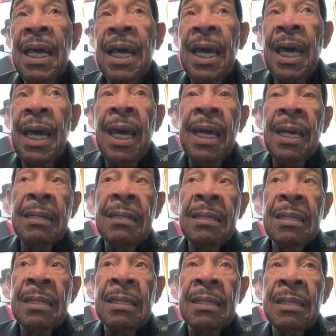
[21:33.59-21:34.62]

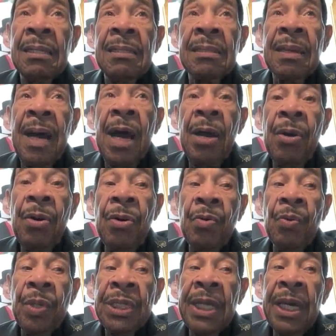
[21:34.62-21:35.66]
And I heard
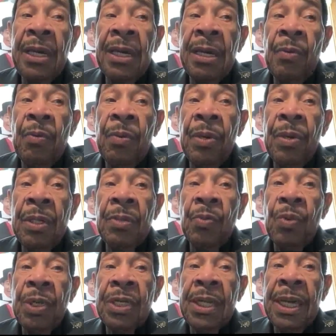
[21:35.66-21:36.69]
what
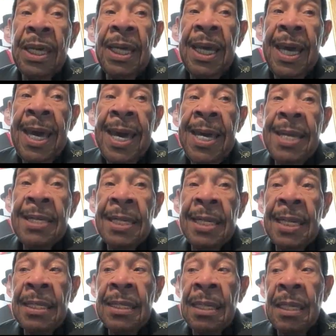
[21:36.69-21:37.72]
they had
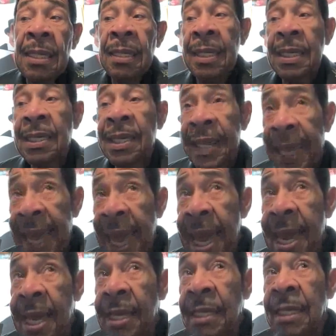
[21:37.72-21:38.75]
in the
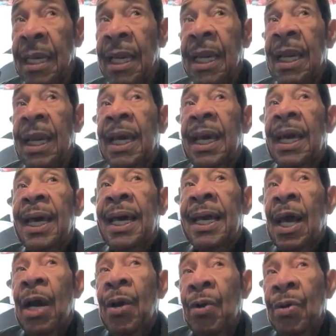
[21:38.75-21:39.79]
can,
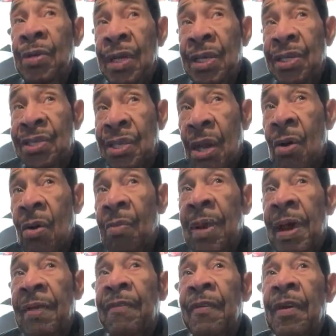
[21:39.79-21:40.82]
and I heard this song
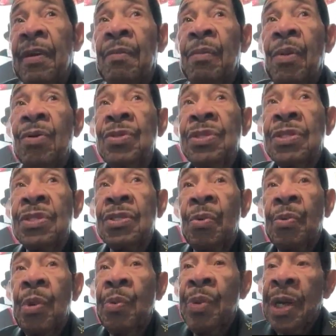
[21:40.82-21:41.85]
about Field of Motion. So
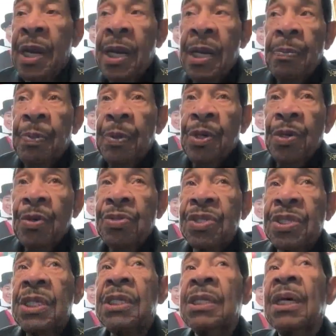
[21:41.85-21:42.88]
we went in and
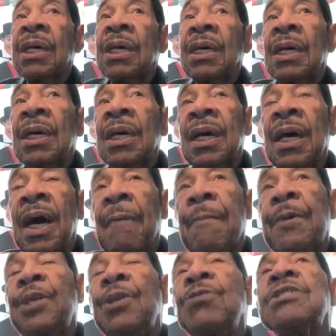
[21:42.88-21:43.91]
produced it. I
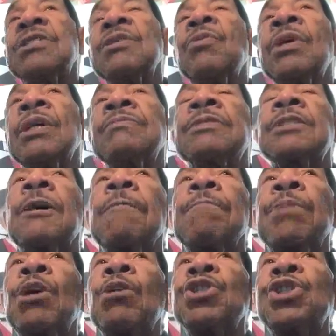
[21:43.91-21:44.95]
produced it with
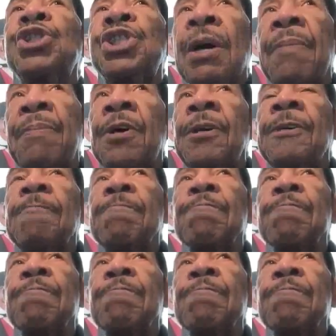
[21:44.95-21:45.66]
Bill Shepard